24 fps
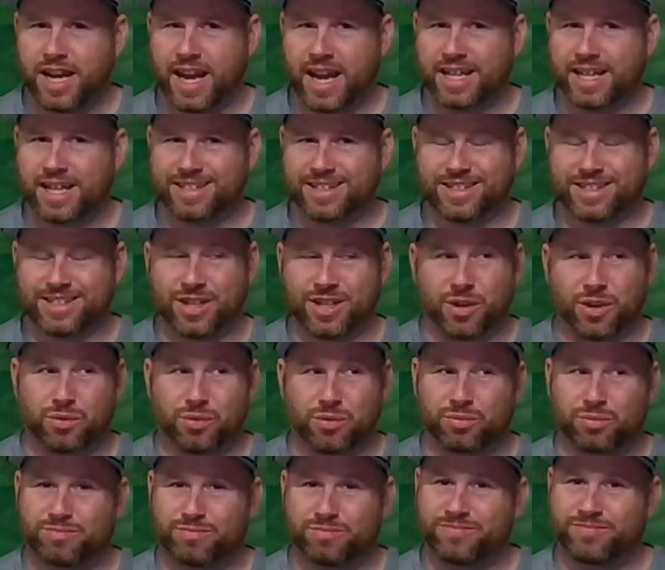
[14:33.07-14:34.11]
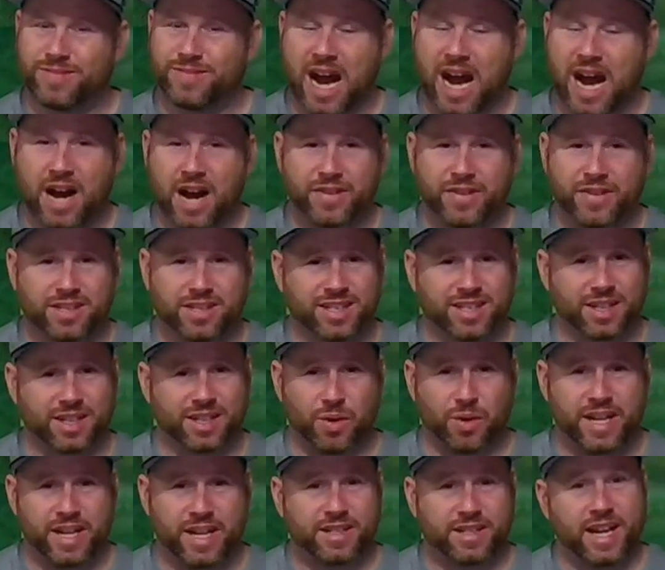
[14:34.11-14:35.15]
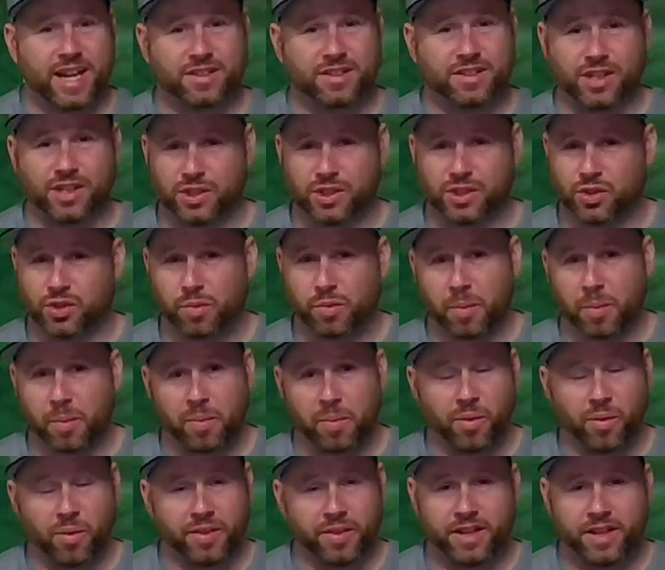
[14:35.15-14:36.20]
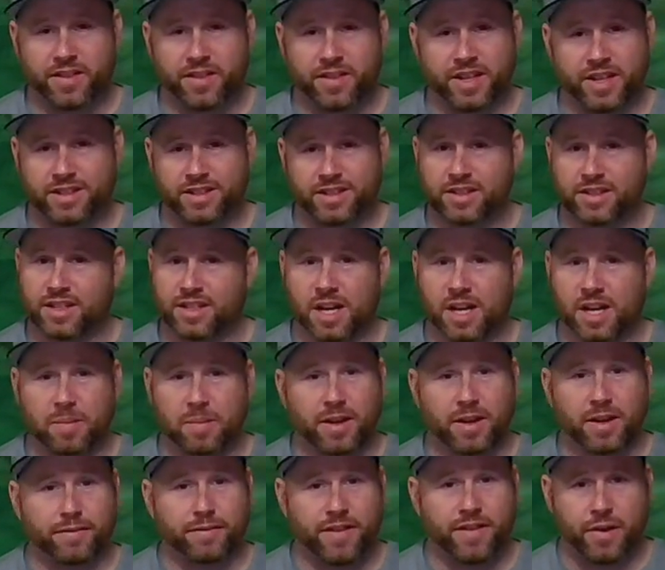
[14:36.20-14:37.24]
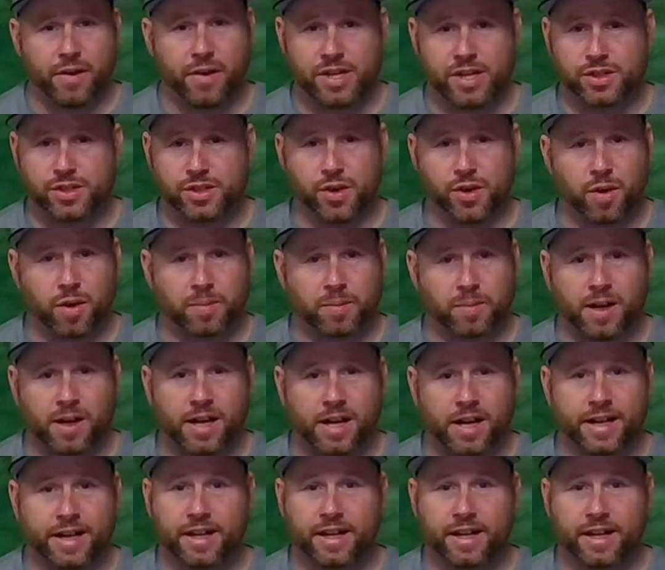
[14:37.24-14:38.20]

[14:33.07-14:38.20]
So obviously, it's the Super Bowl. This is going to be a very sharp line.